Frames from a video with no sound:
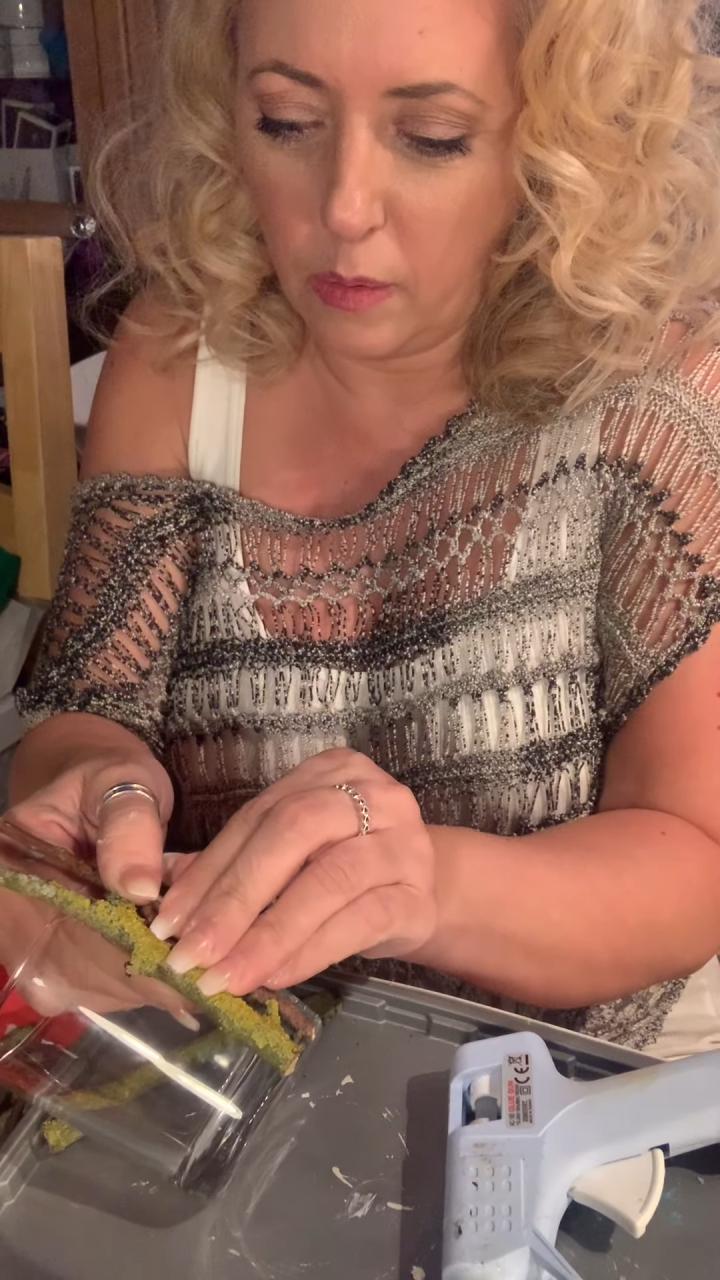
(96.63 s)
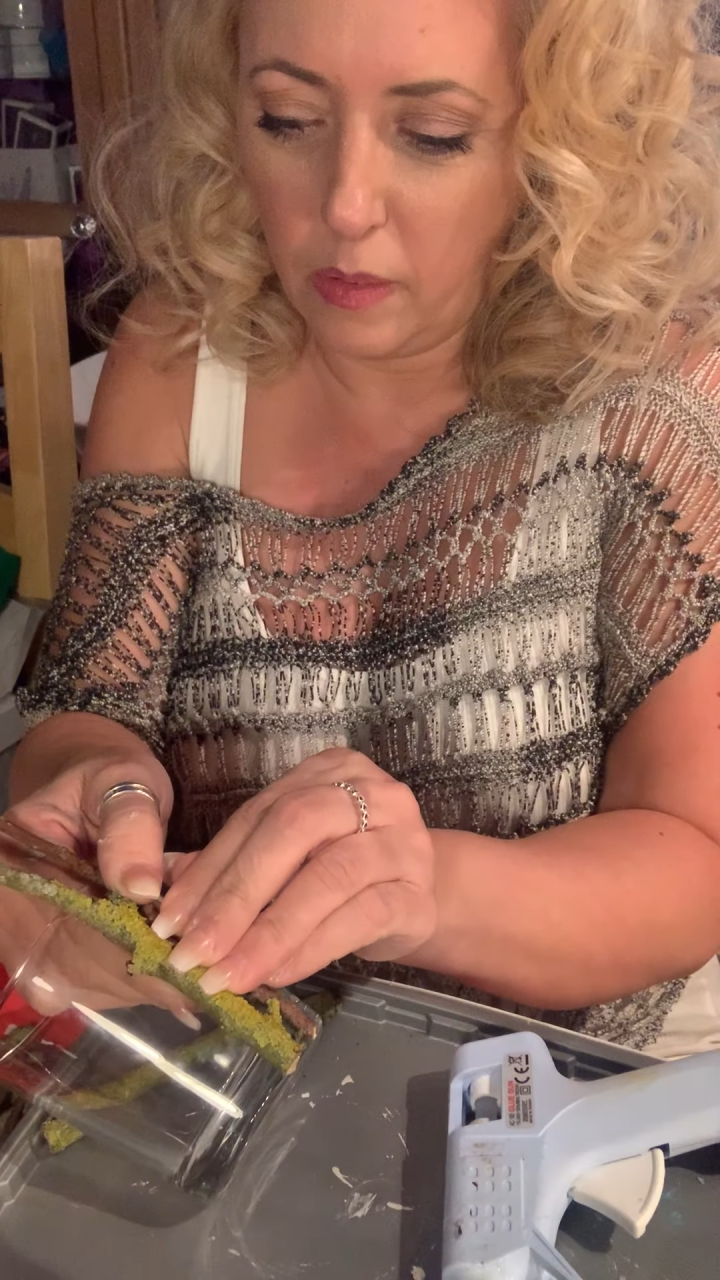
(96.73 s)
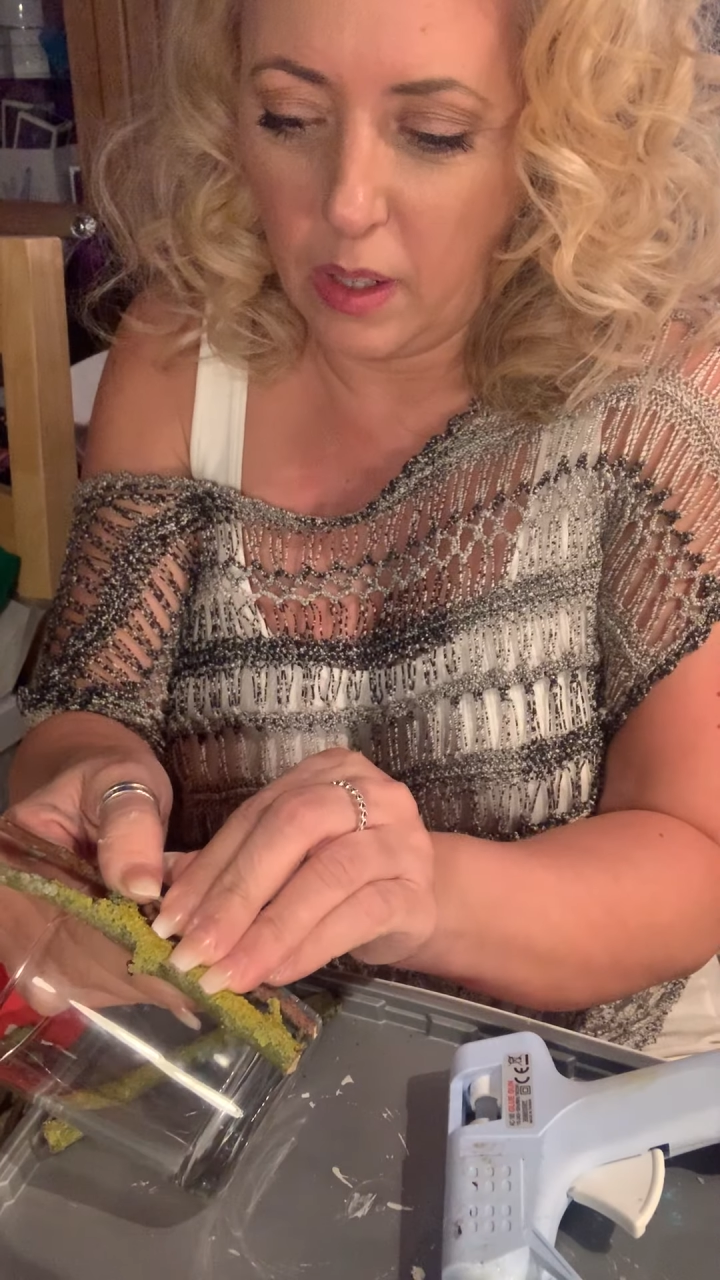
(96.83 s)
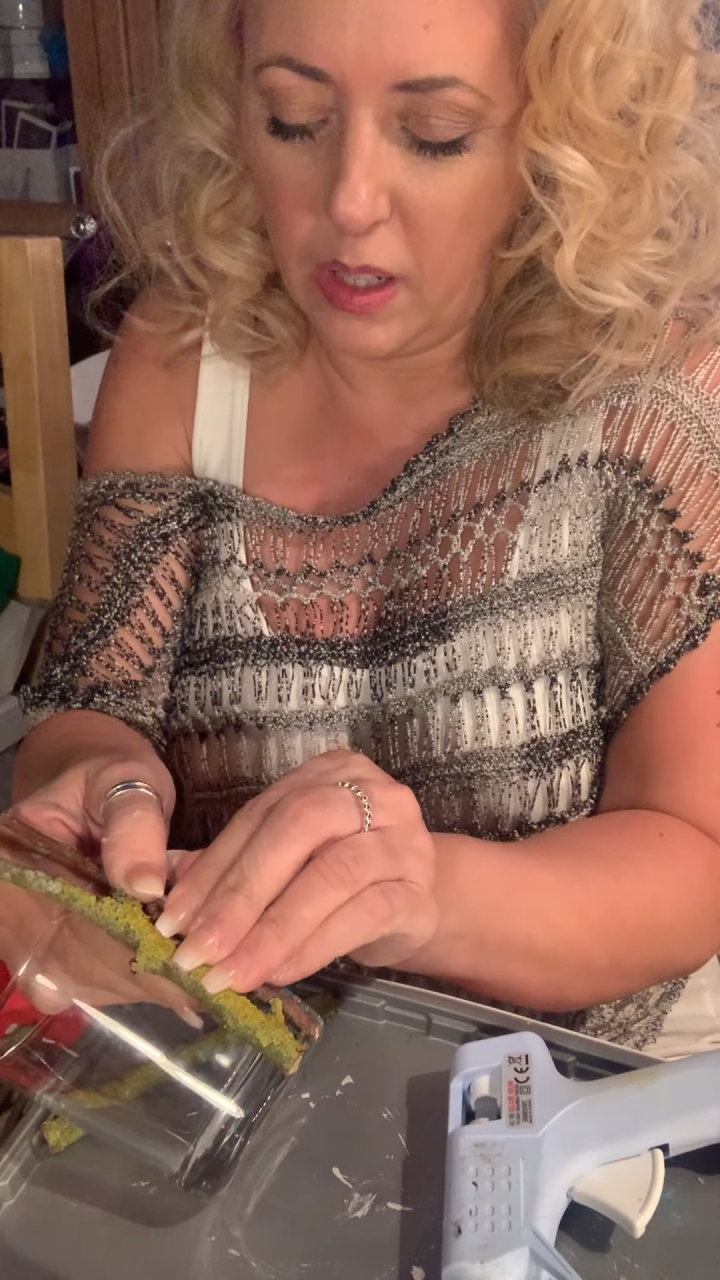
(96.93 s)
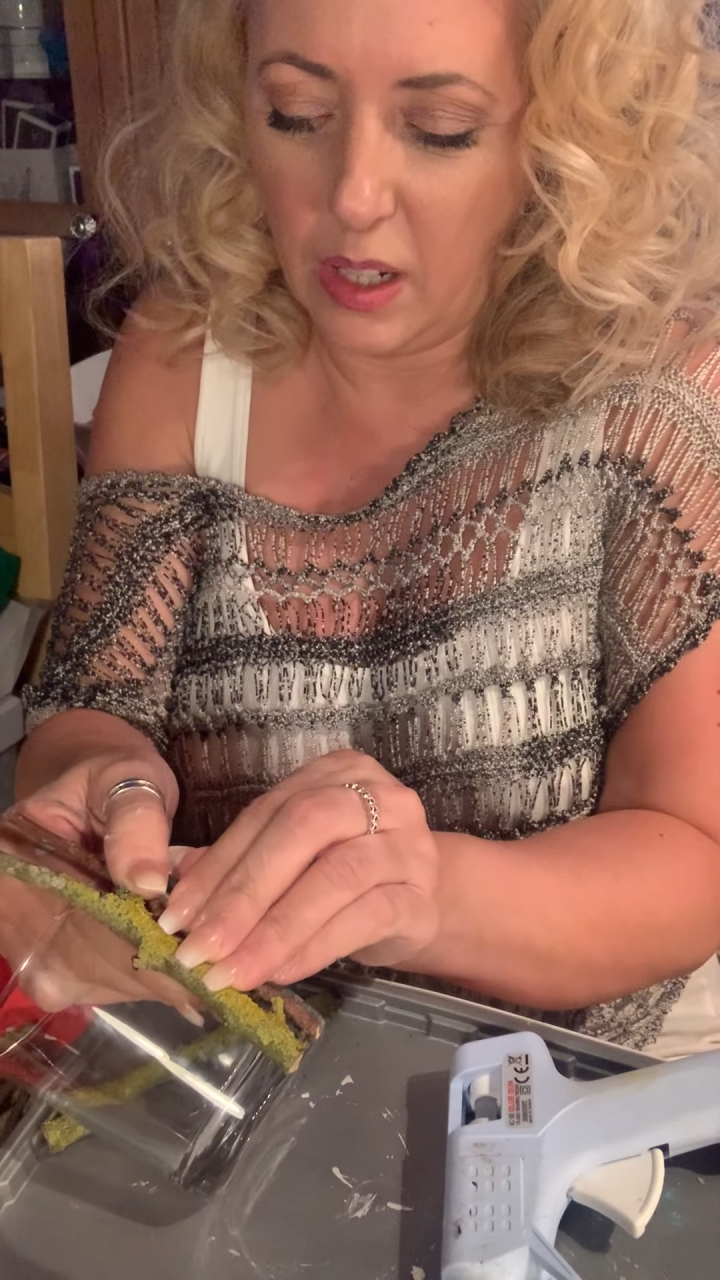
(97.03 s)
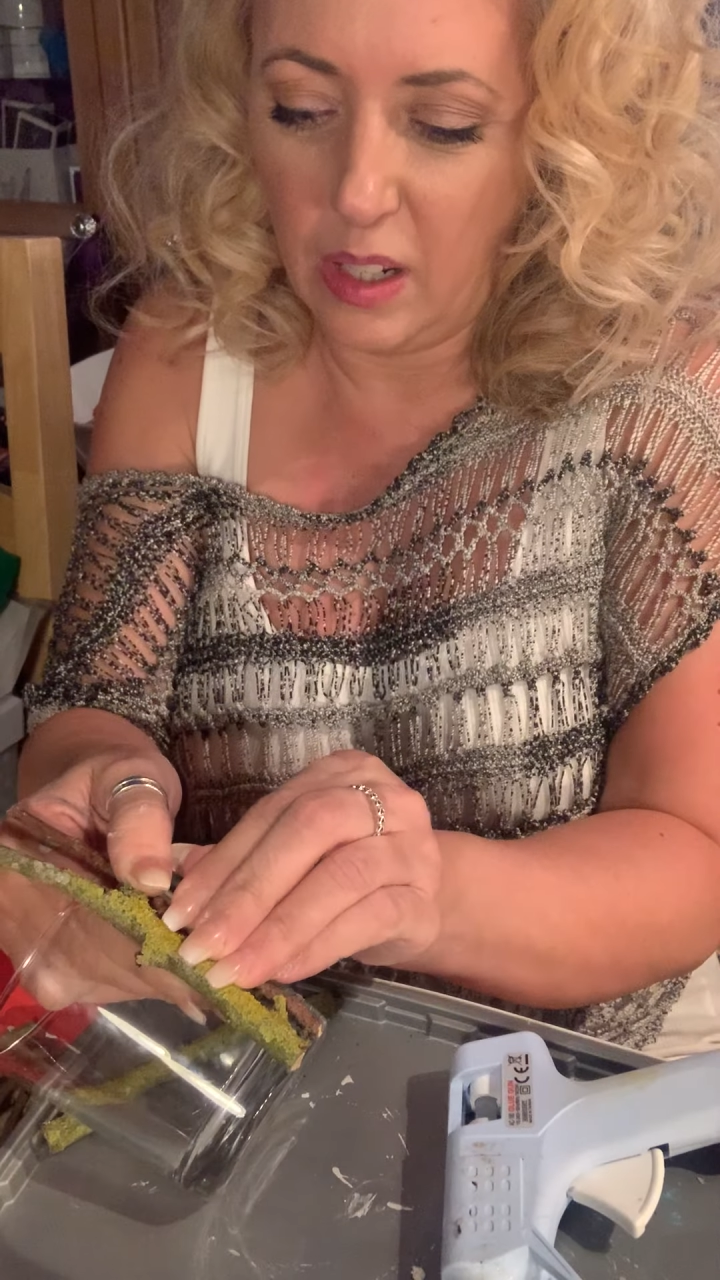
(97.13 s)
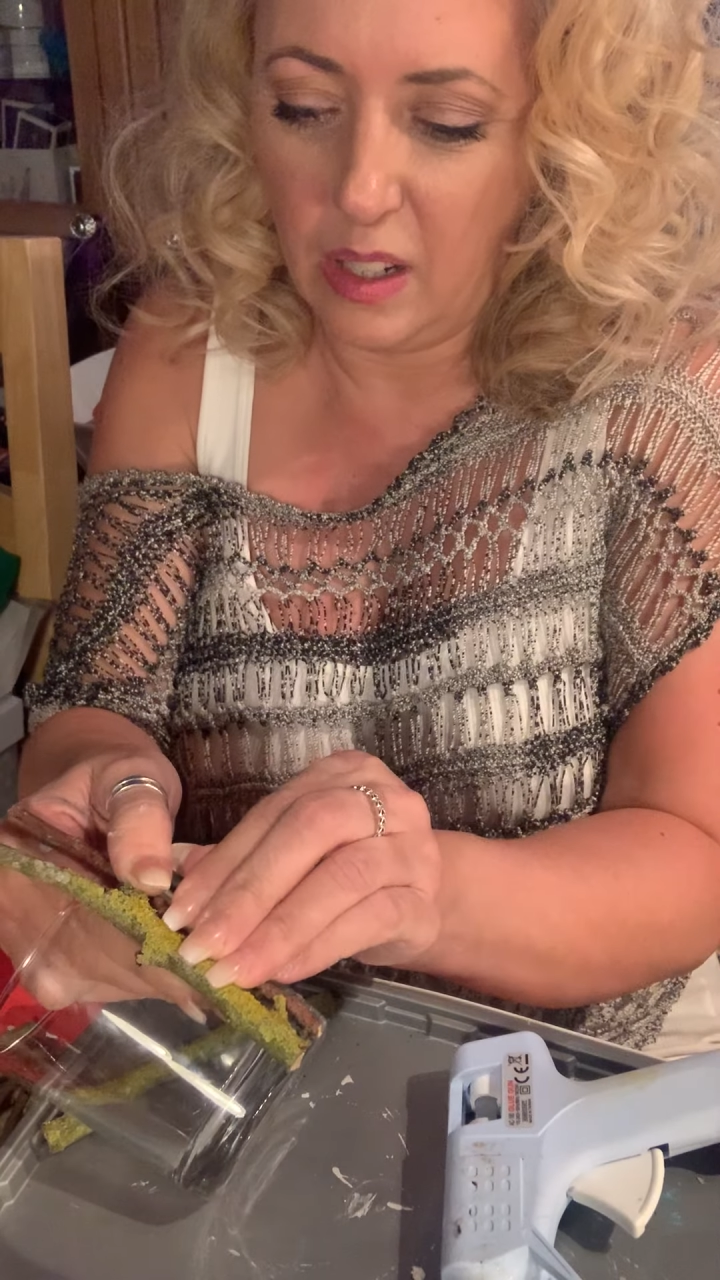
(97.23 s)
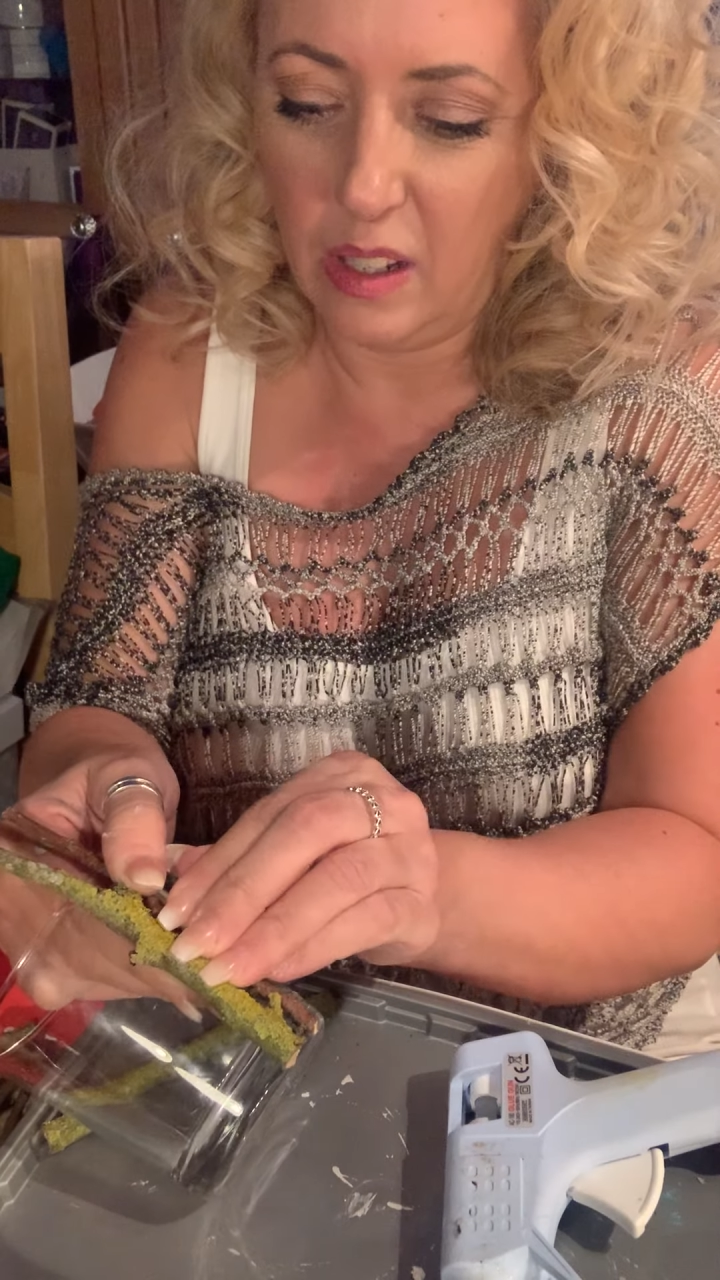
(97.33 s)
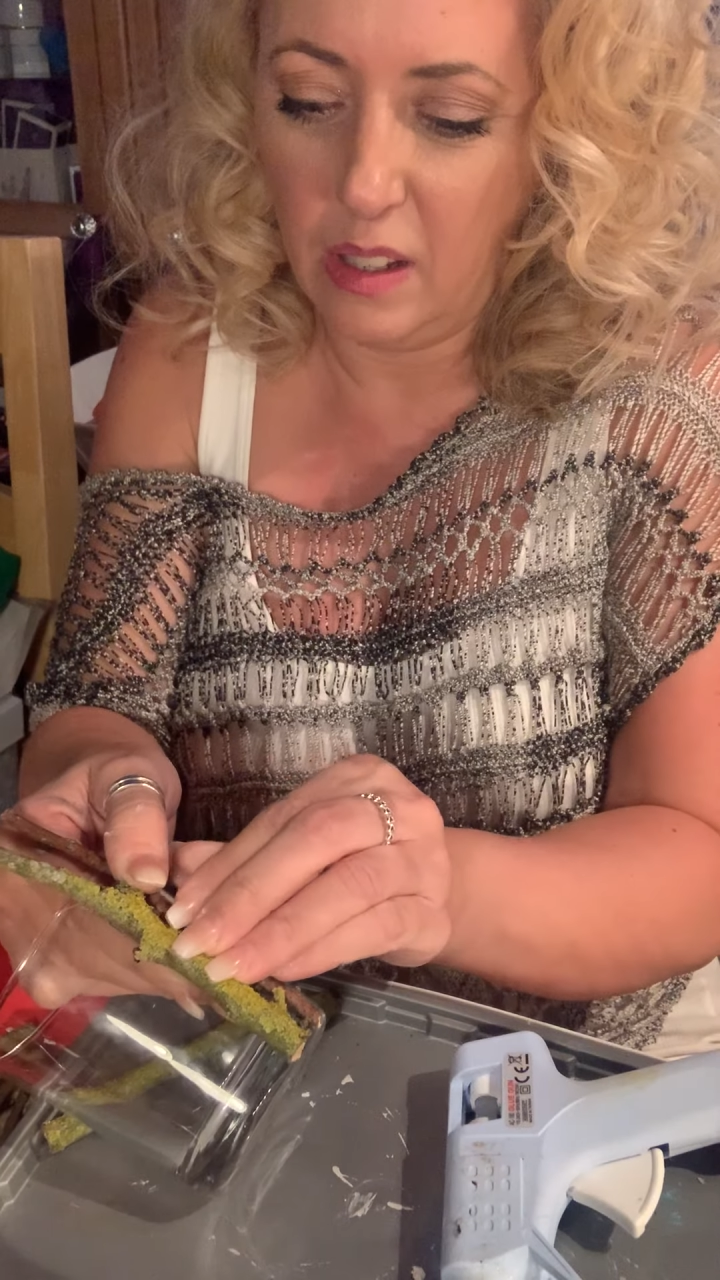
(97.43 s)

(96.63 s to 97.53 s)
off like that,